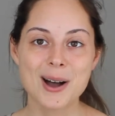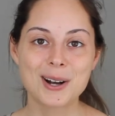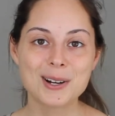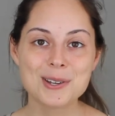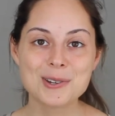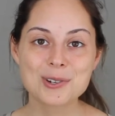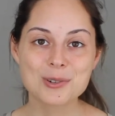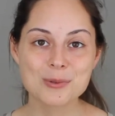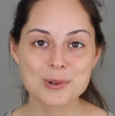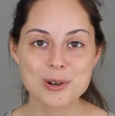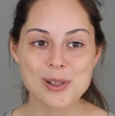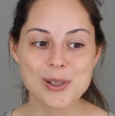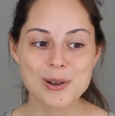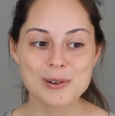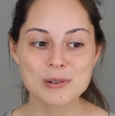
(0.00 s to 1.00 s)
unusual
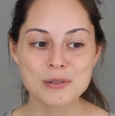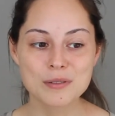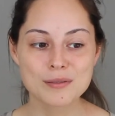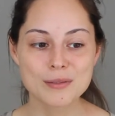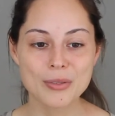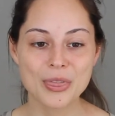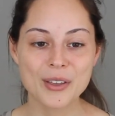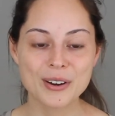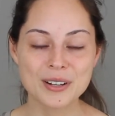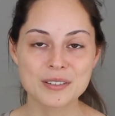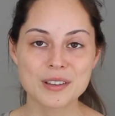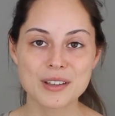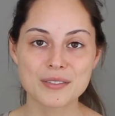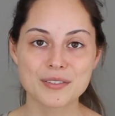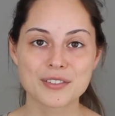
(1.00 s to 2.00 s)
clothes, there is
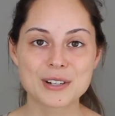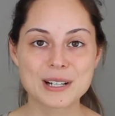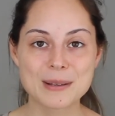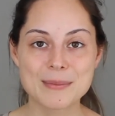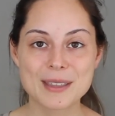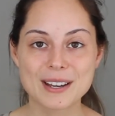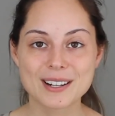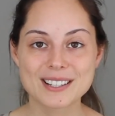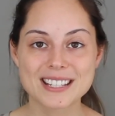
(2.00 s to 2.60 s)
that freedom there